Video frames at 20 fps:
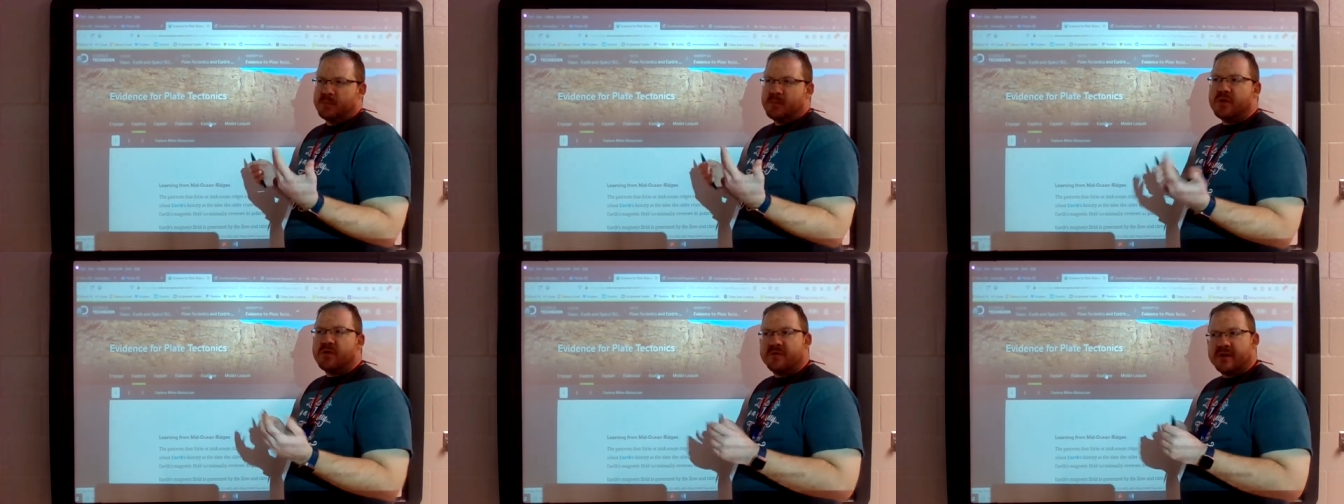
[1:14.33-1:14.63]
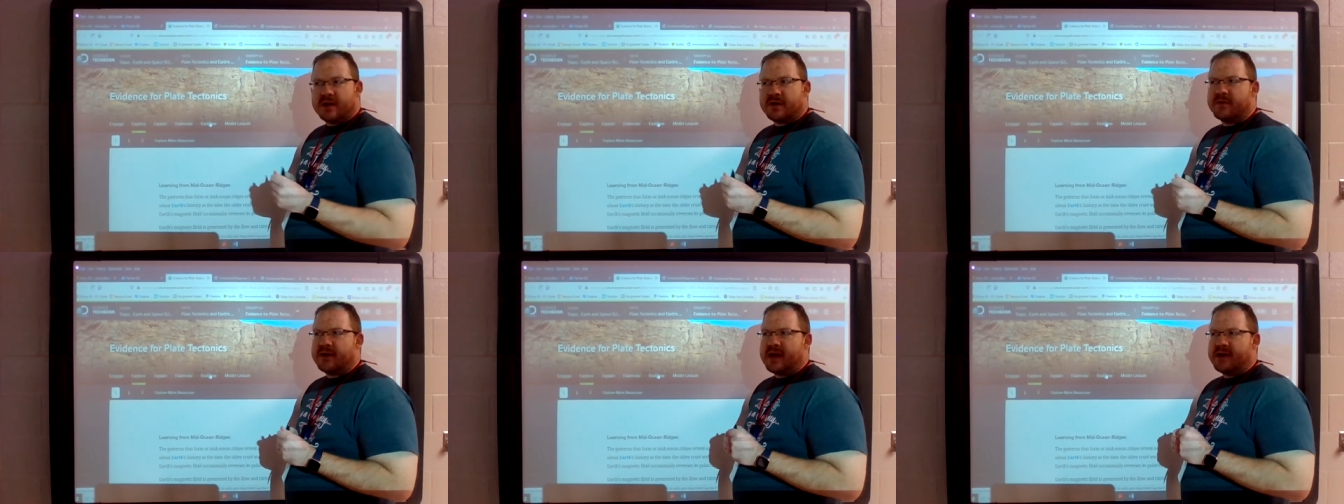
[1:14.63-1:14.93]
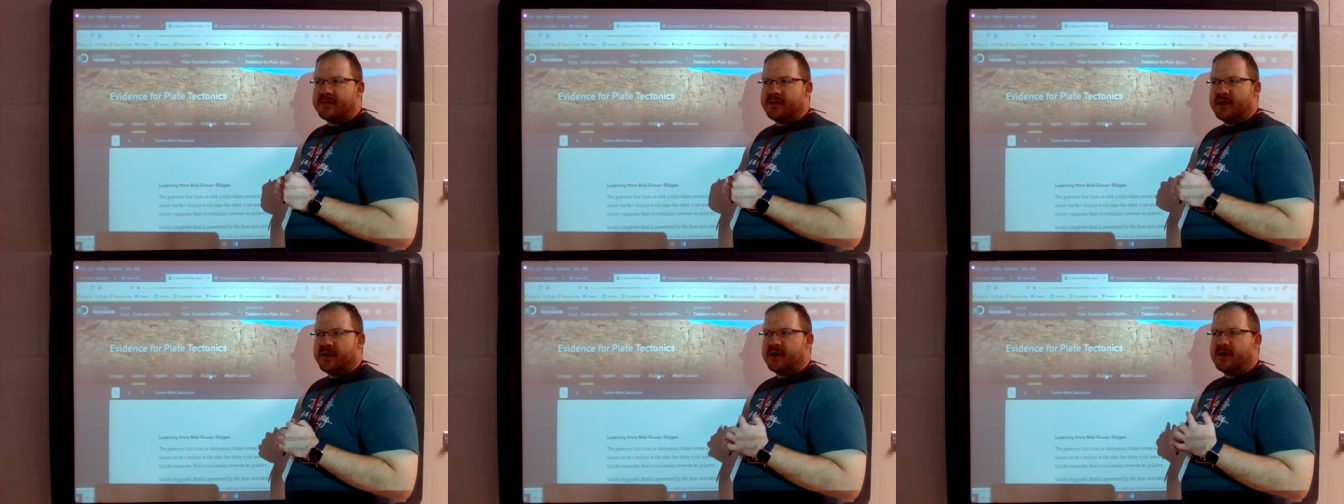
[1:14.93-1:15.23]
moving
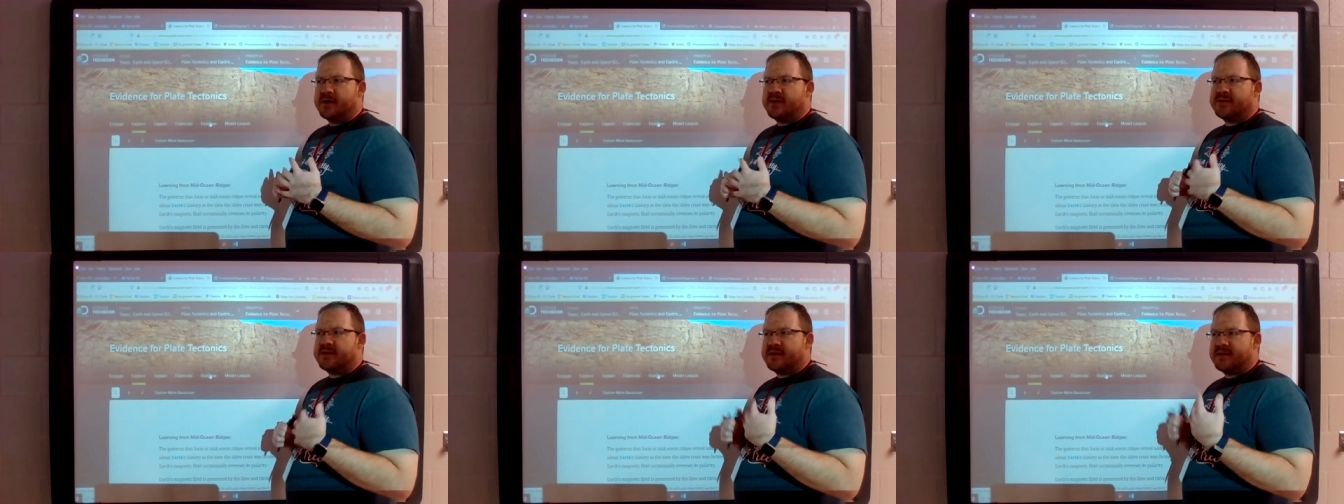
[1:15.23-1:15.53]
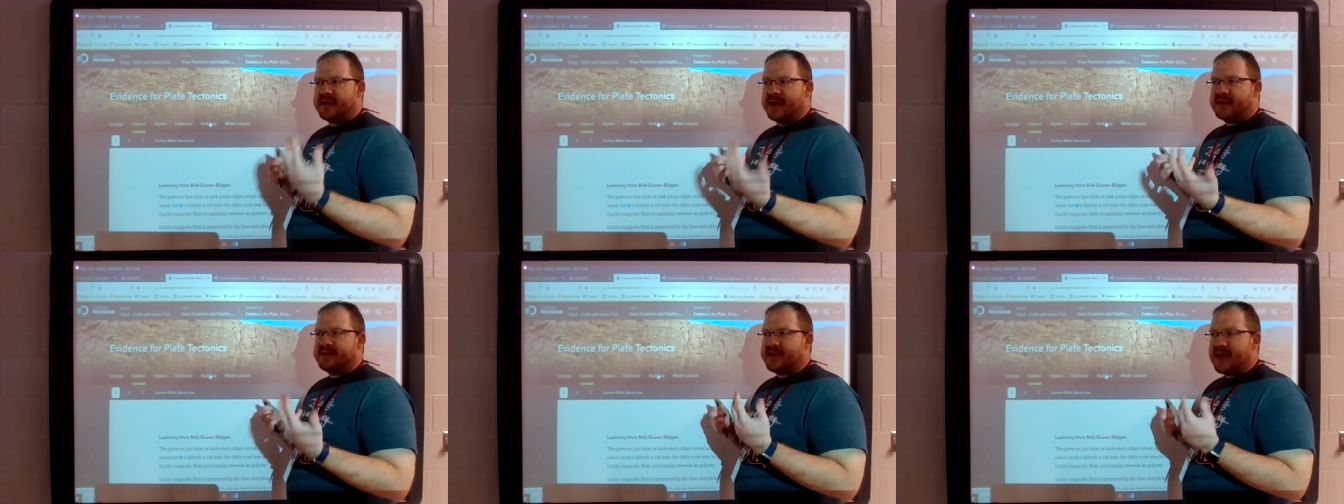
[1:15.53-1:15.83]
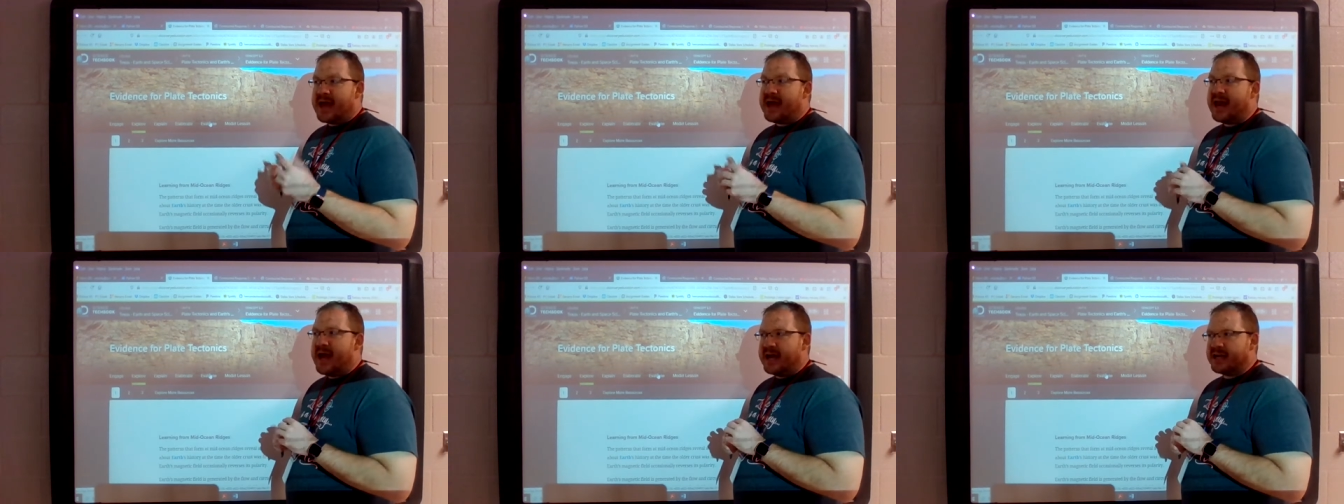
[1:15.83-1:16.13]
around the Earth and that
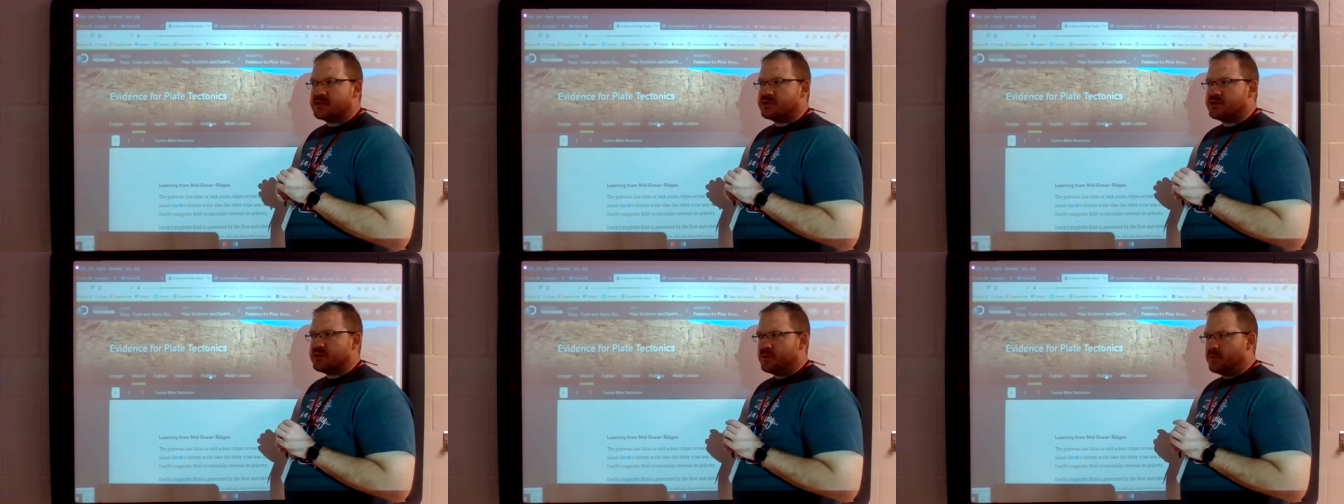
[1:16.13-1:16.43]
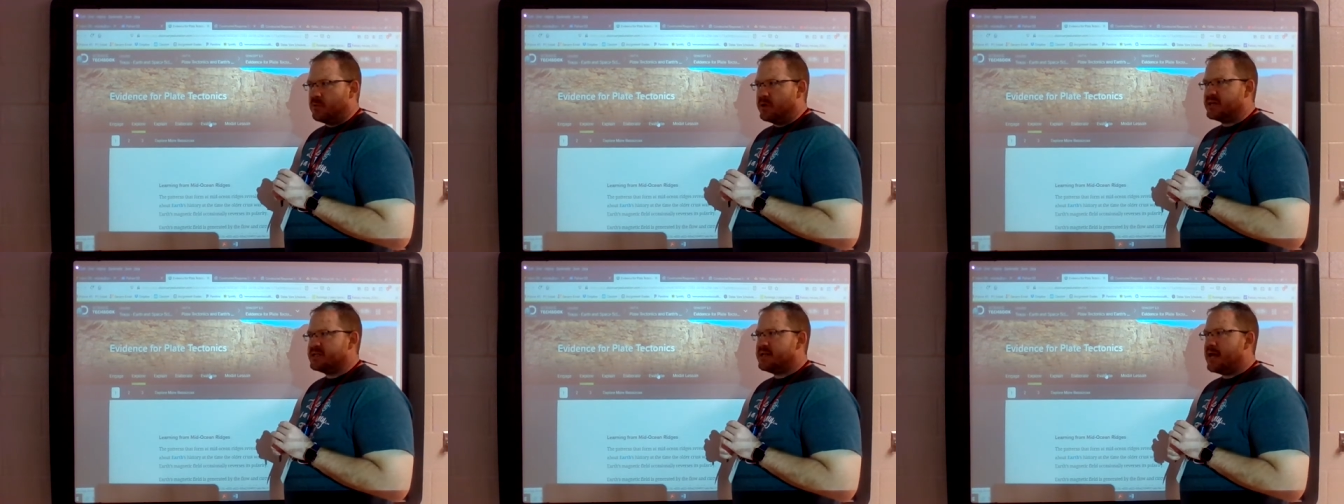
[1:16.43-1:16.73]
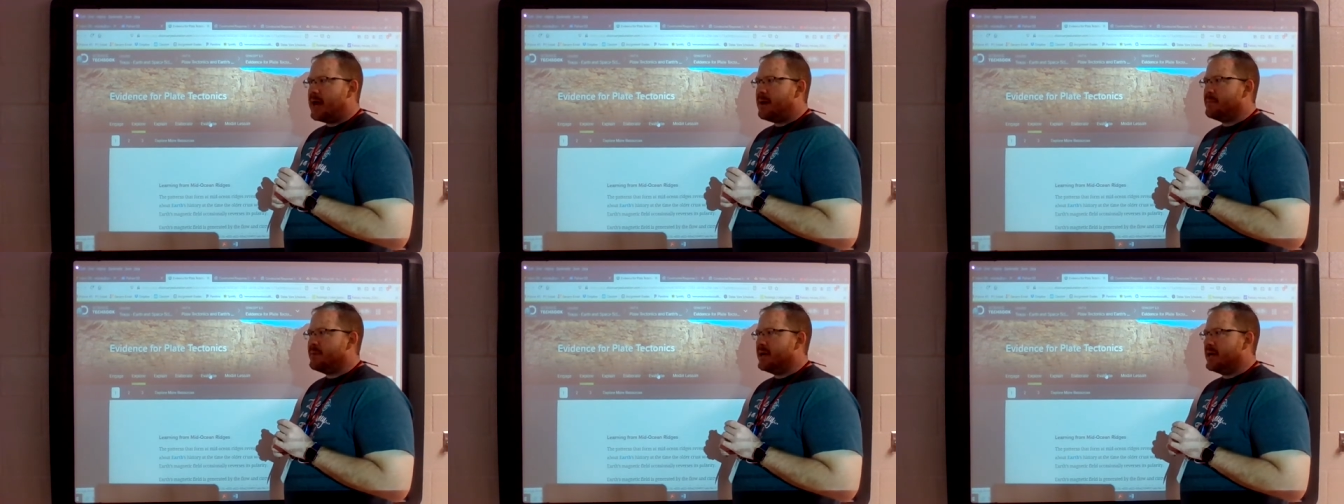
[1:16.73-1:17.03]
that actually was
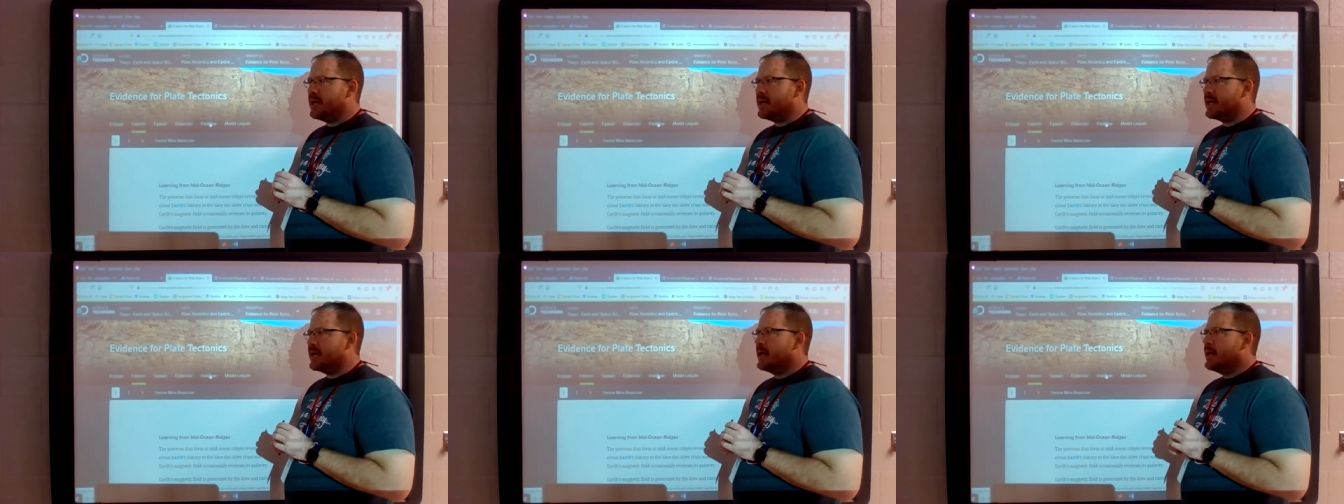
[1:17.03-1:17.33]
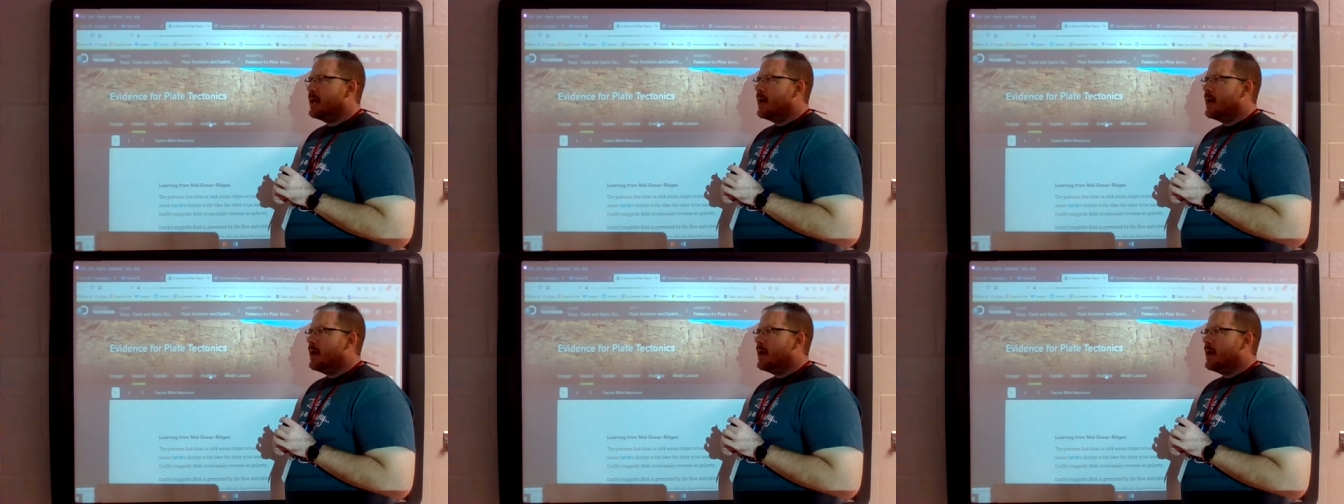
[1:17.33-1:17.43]
happening.